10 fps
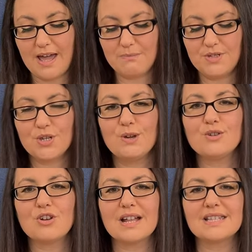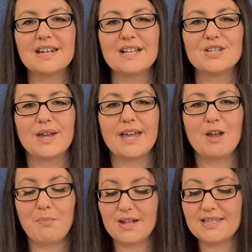M2 translator
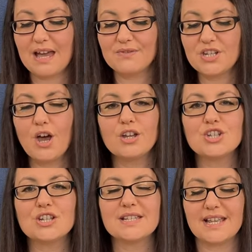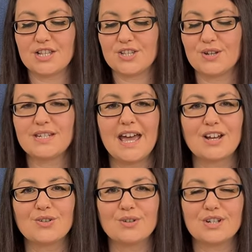earbuds have touch sensor
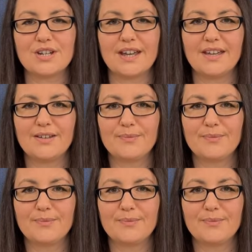technology.